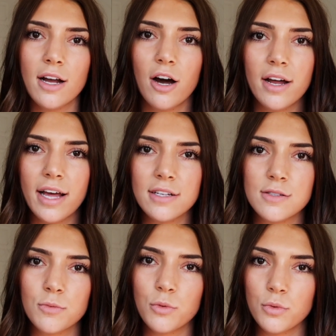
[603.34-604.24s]
that God
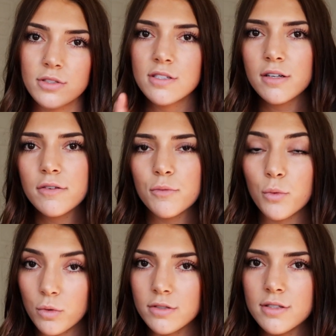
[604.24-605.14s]
has rules
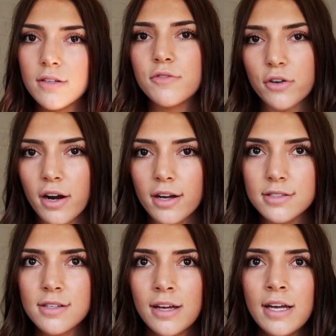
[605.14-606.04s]
for
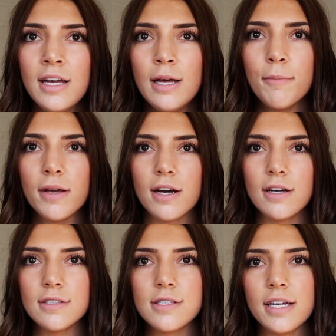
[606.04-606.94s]
us,
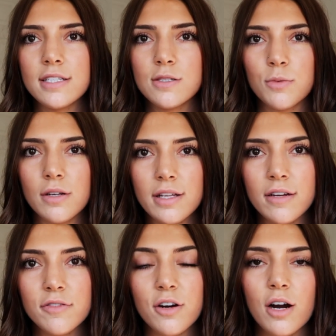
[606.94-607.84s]
because it's
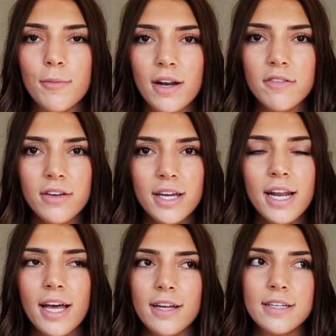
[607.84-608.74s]
really for our benefit
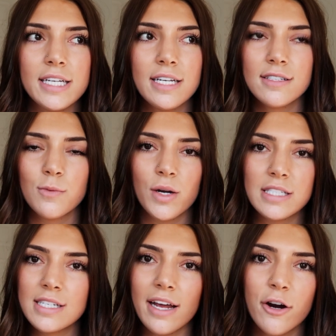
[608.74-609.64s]
and he doesn't want
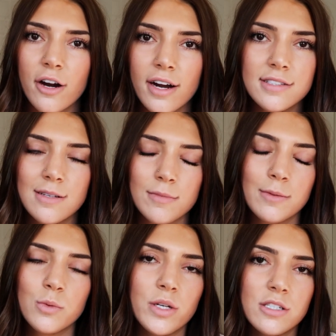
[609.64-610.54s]
us to get hurt. And
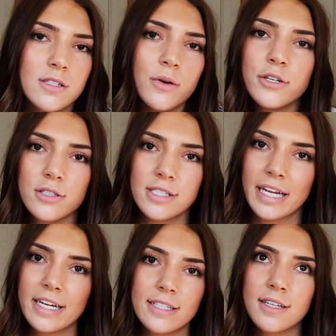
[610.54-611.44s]
sometimes we just don't
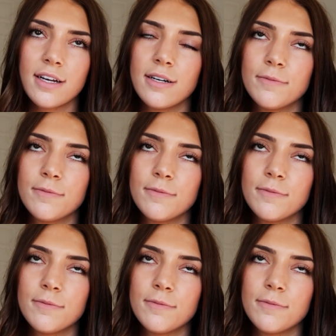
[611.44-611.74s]
understand